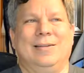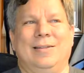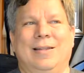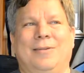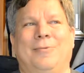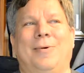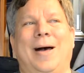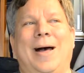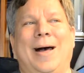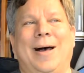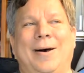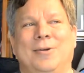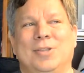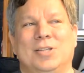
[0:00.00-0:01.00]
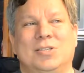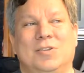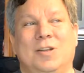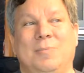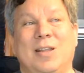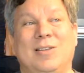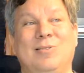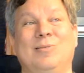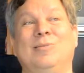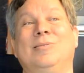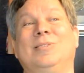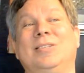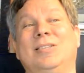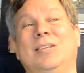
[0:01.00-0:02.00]
Like, wow, this would have been
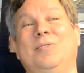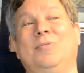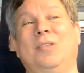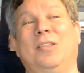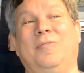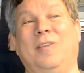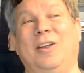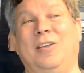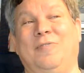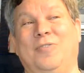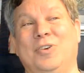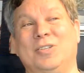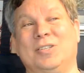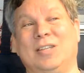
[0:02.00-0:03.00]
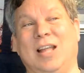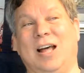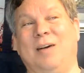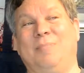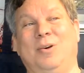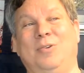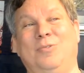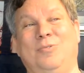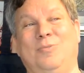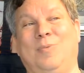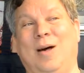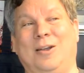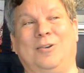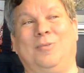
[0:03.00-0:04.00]
cool to see one of the very first combo
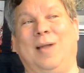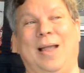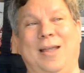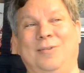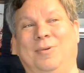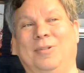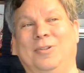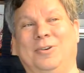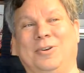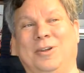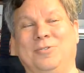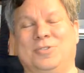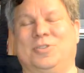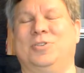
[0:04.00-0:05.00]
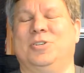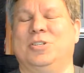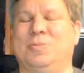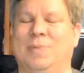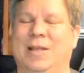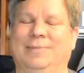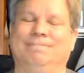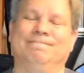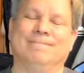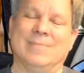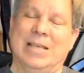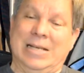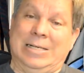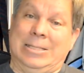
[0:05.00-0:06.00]
water ride roller coasters, but
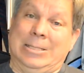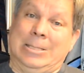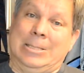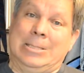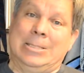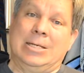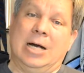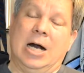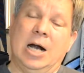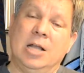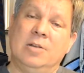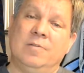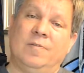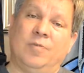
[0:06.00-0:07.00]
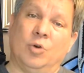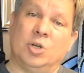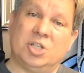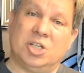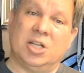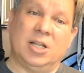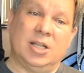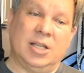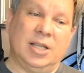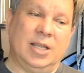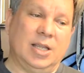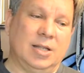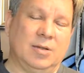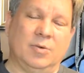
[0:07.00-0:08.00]

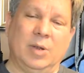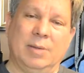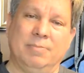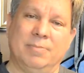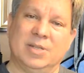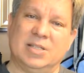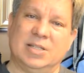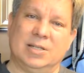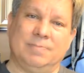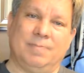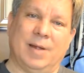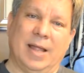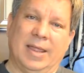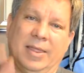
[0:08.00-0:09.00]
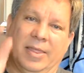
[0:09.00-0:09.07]
unfortunately, we missed it by